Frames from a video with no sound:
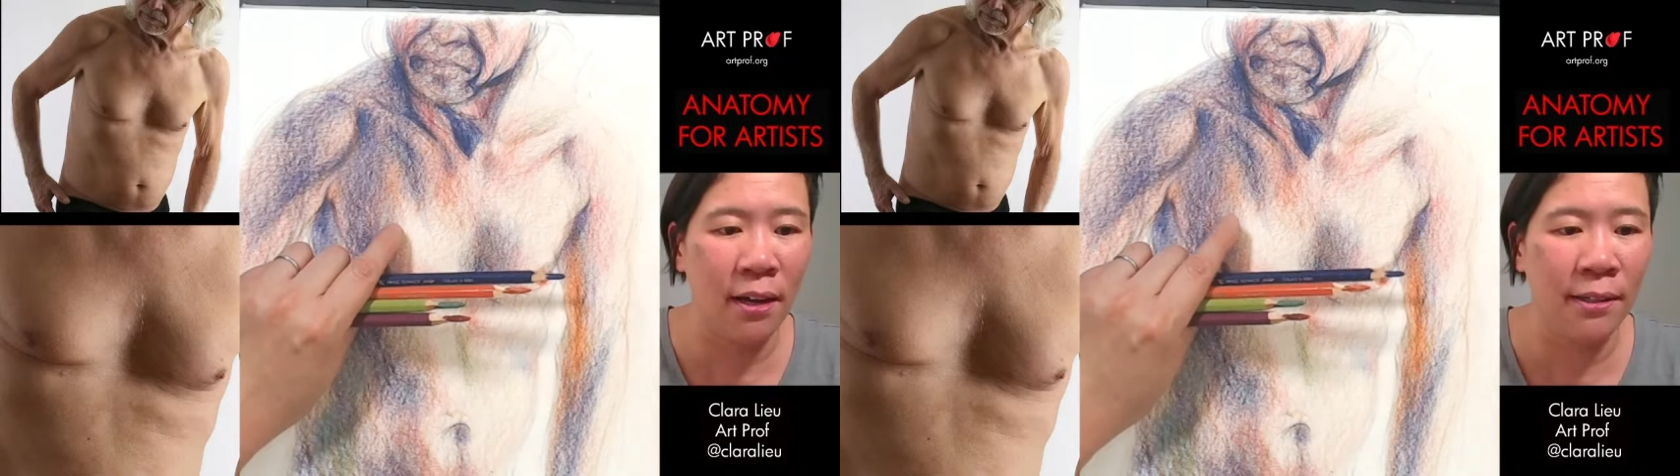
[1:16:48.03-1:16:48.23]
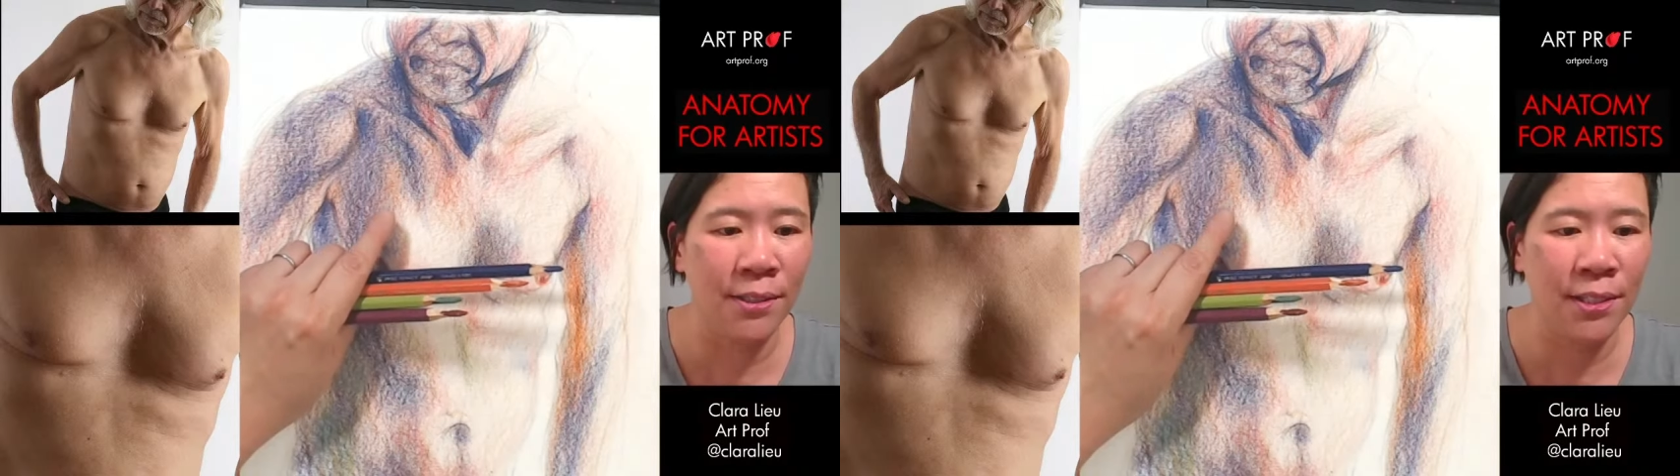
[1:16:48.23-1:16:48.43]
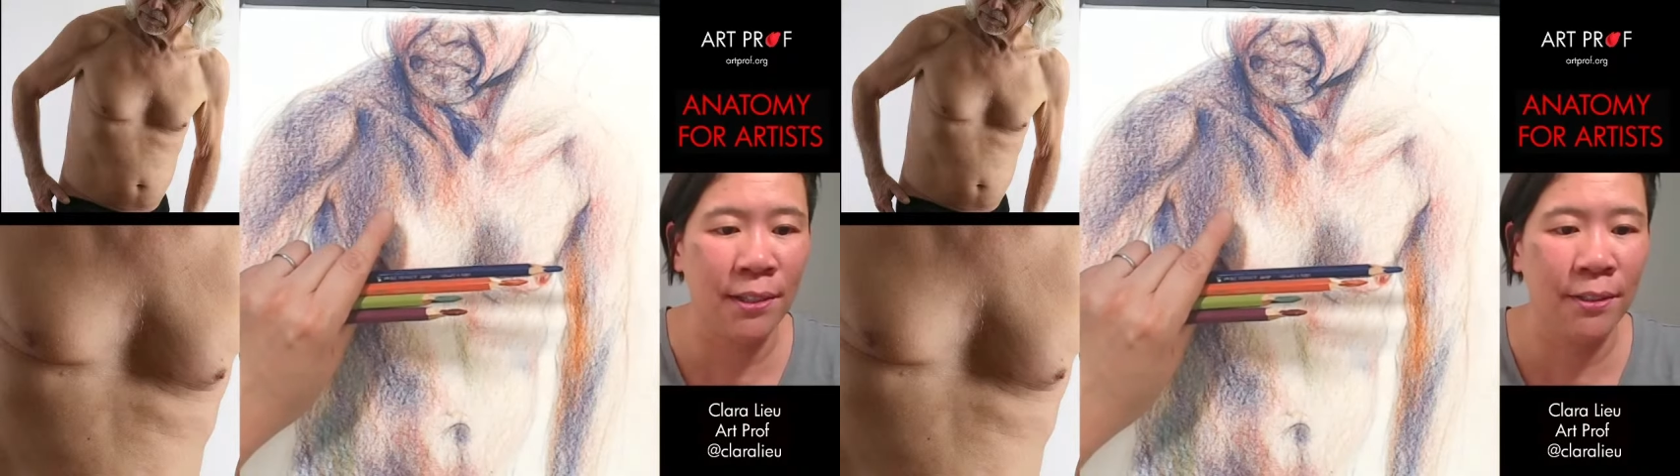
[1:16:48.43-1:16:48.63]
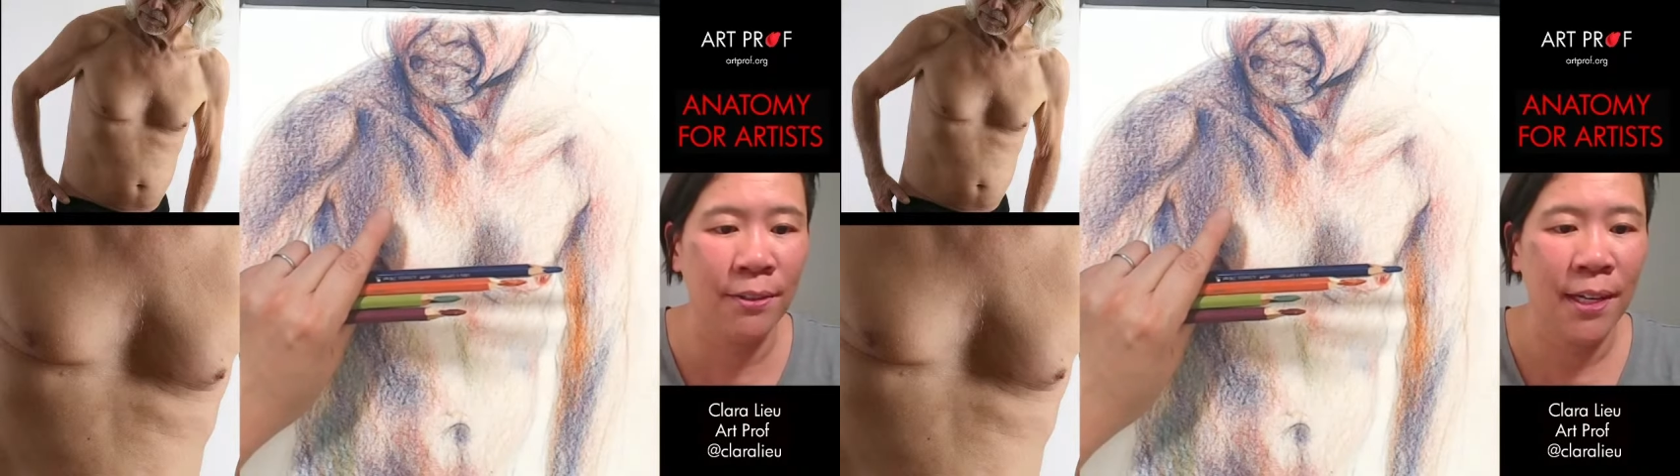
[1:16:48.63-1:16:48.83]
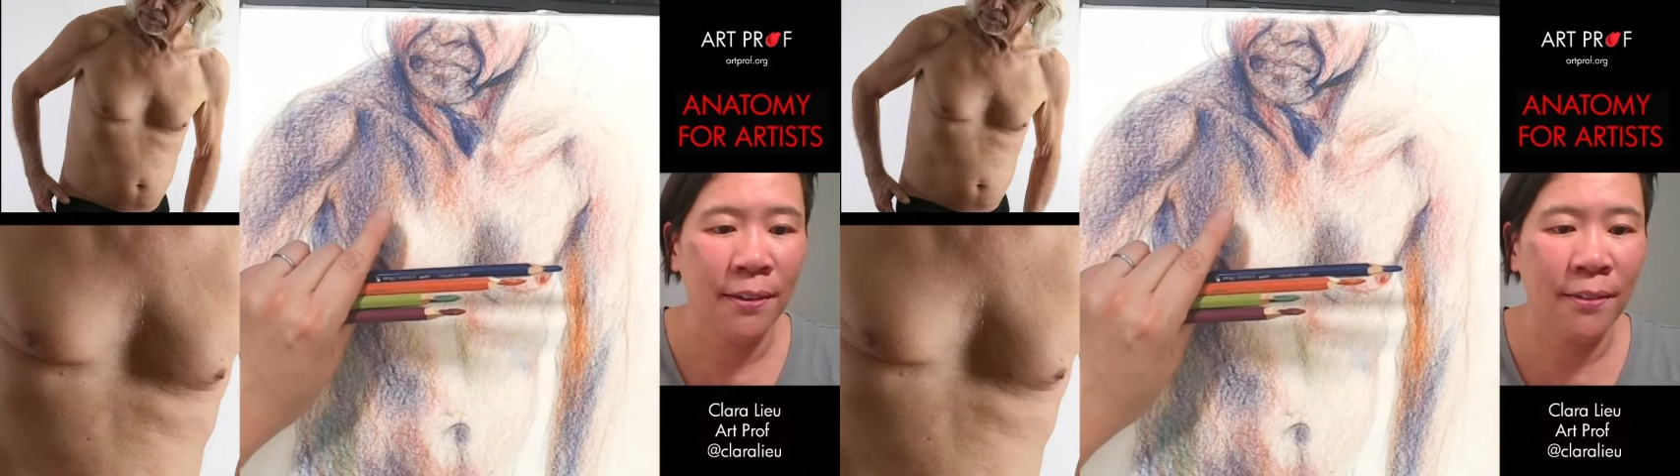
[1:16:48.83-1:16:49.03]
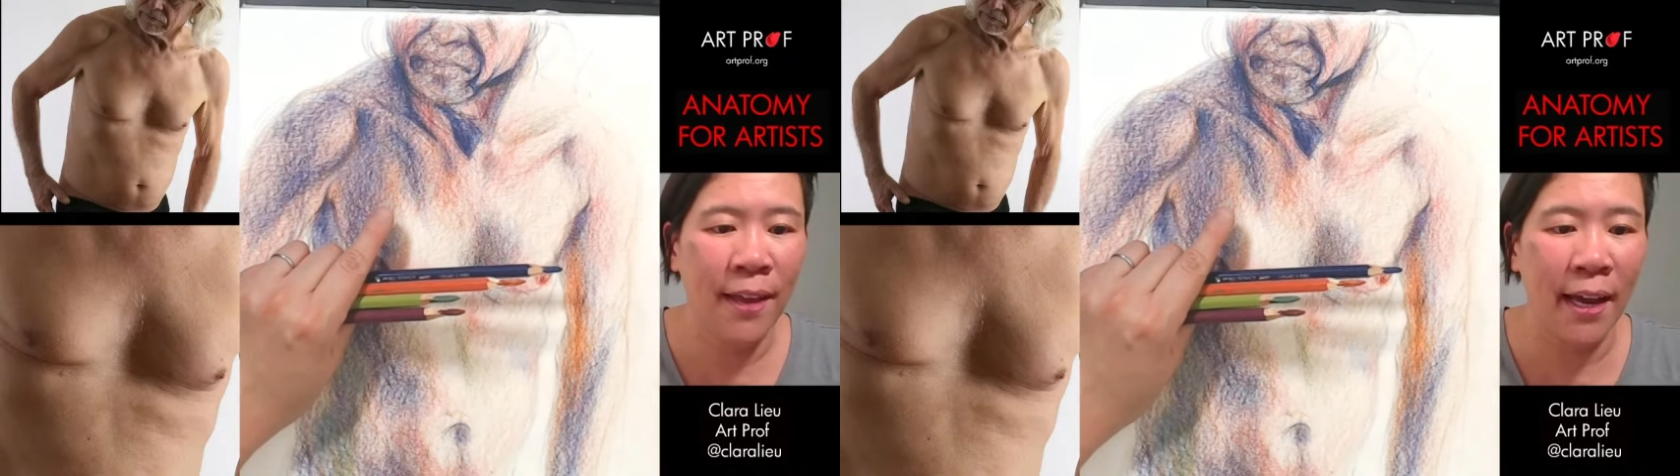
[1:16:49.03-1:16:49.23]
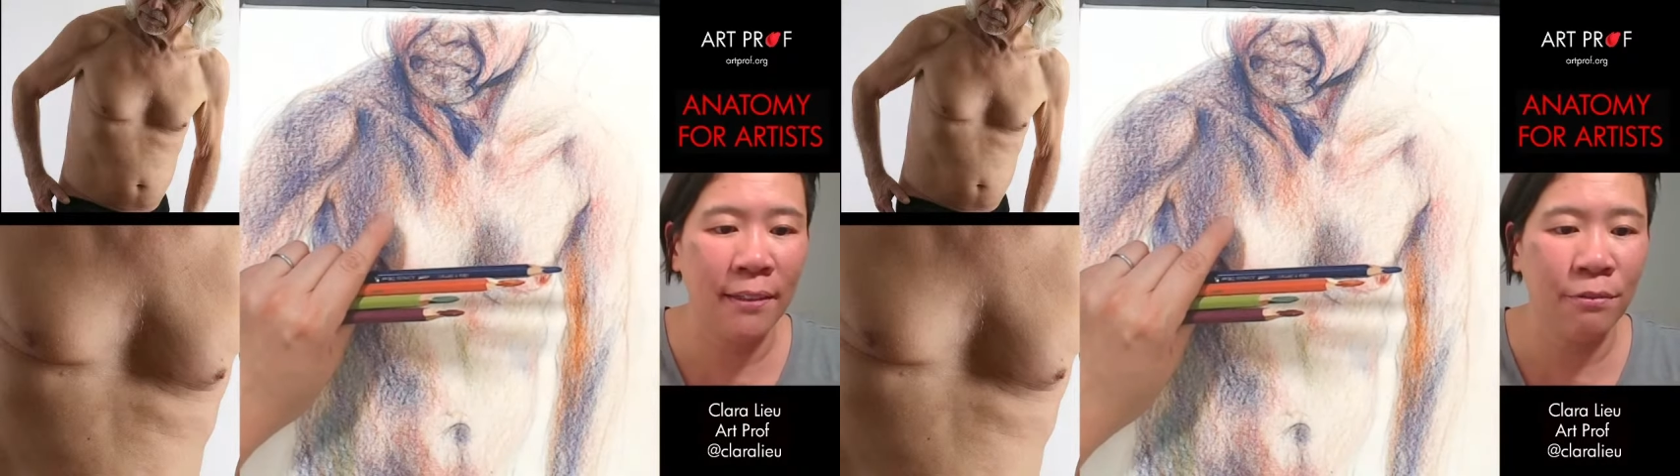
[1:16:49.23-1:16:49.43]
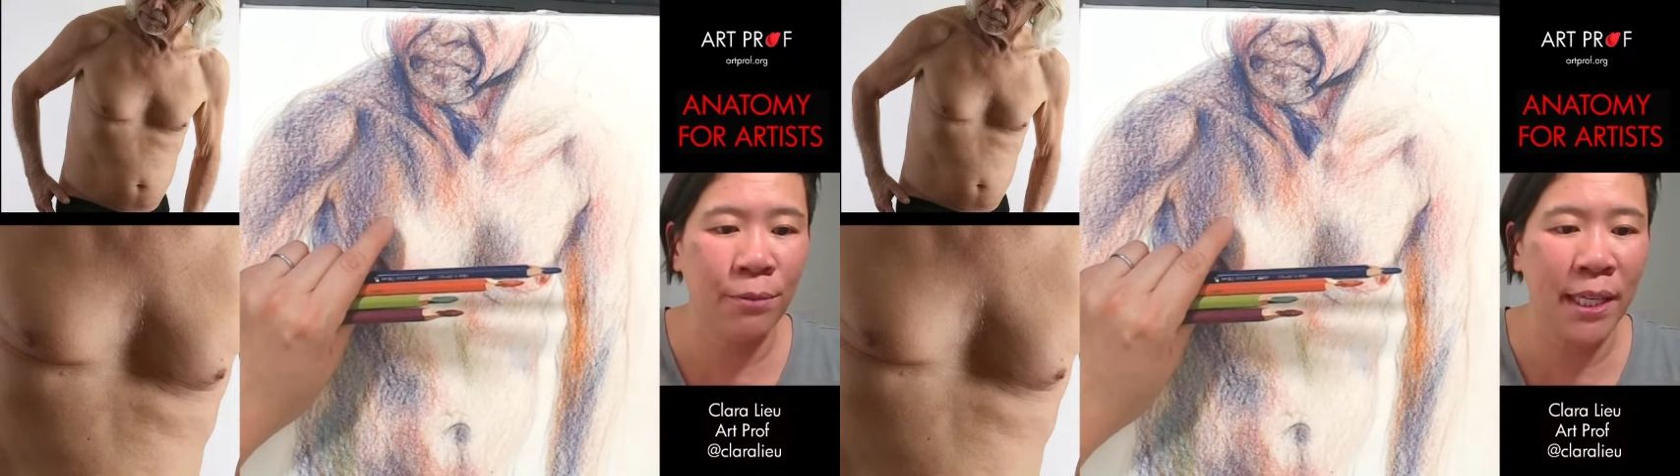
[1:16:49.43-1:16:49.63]
also
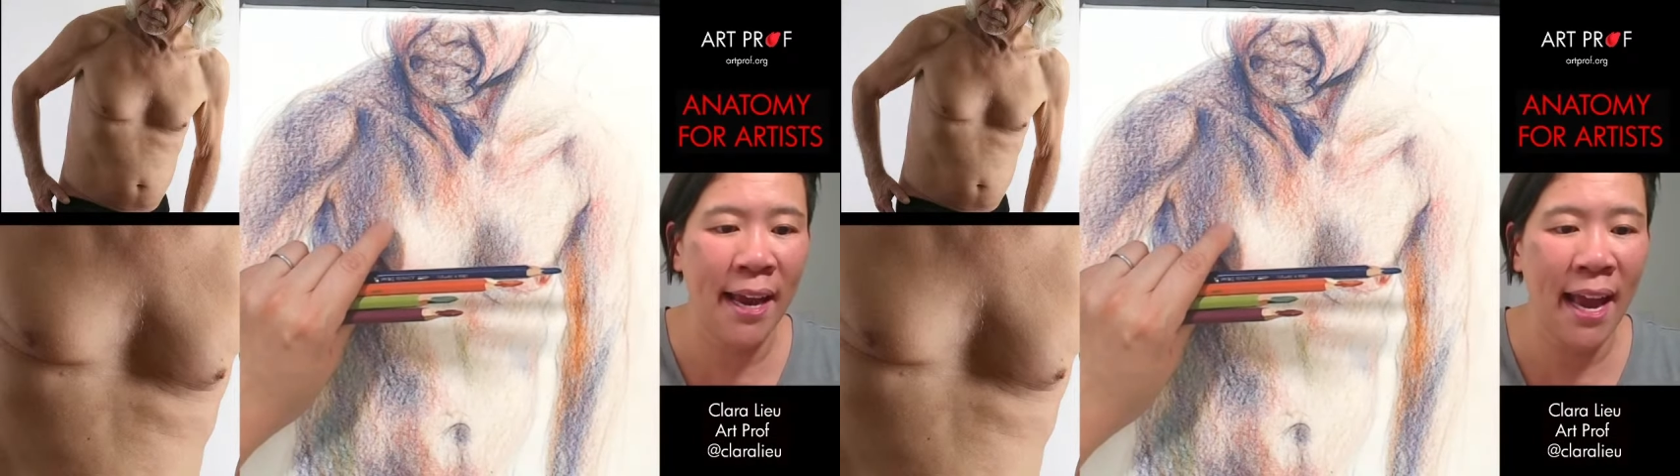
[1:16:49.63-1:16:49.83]
that we